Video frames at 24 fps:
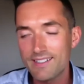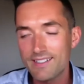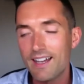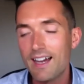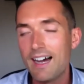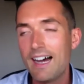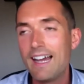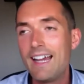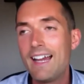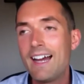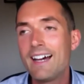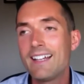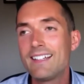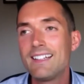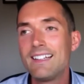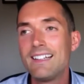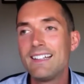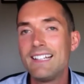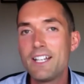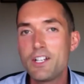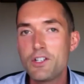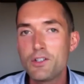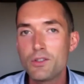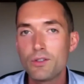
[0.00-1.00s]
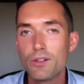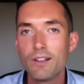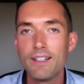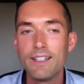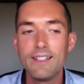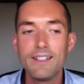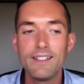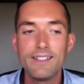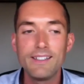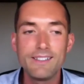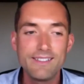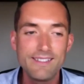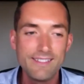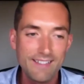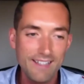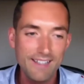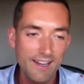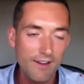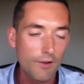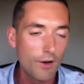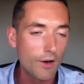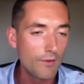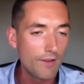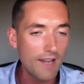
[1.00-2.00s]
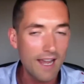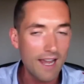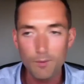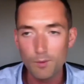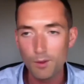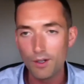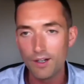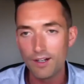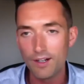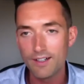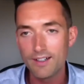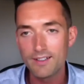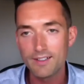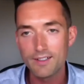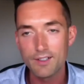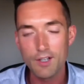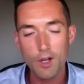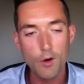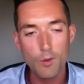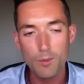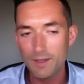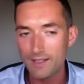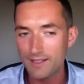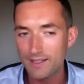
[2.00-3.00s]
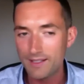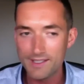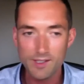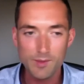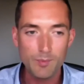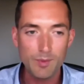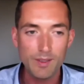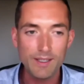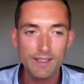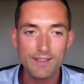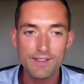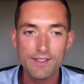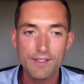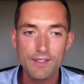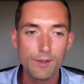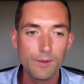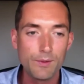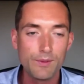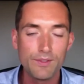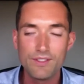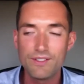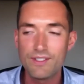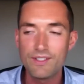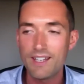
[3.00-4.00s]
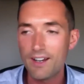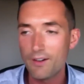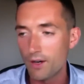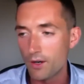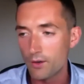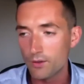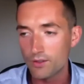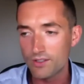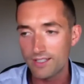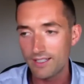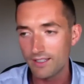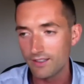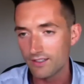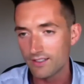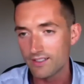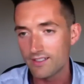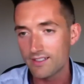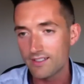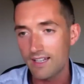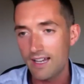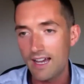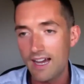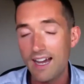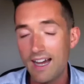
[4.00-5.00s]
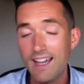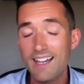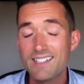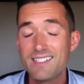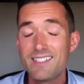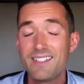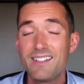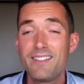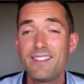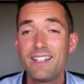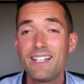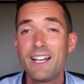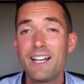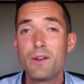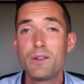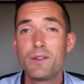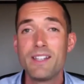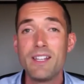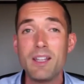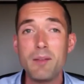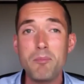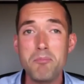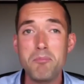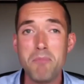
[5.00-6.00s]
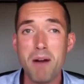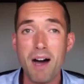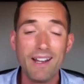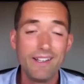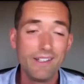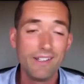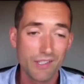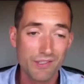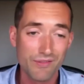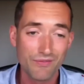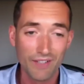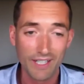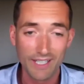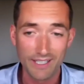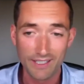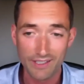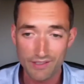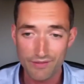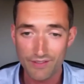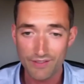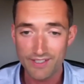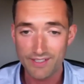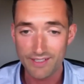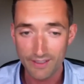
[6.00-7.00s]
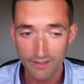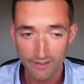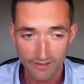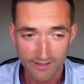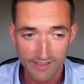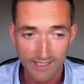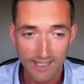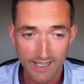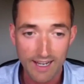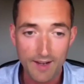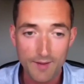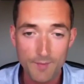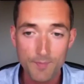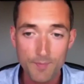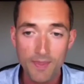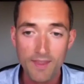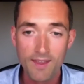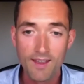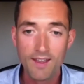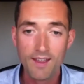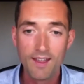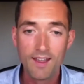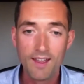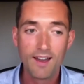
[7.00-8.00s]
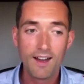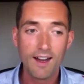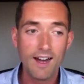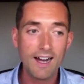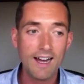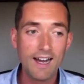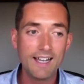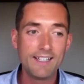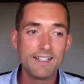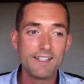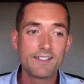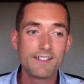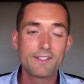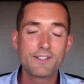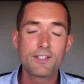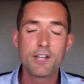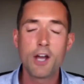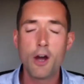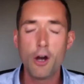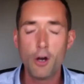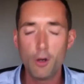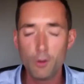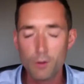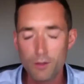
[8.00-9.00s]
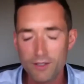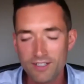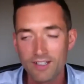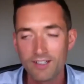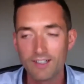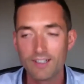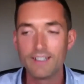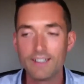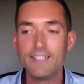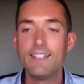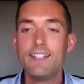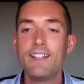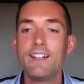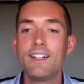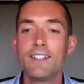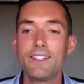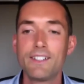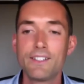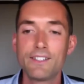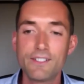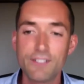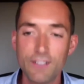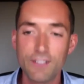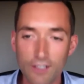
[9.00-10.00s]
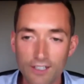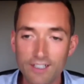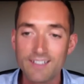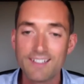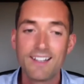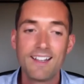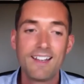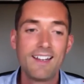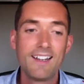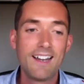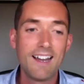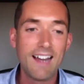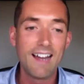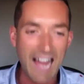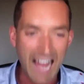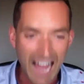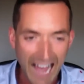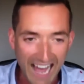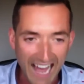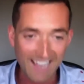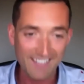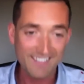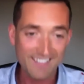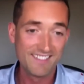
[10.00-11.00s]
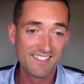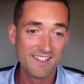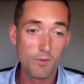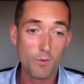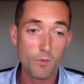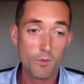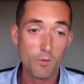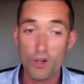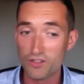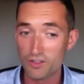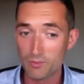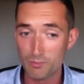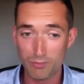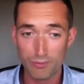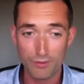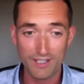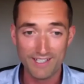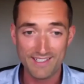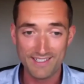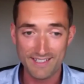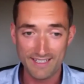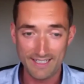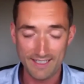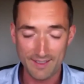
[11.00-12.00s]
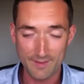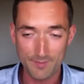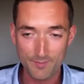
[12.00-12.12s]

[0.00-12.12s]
I had literally 0 network, nobody to speak to, 0 skill set. I actually think I was in the minus figures for skill set. I totally sucked ass, wasn't pretty.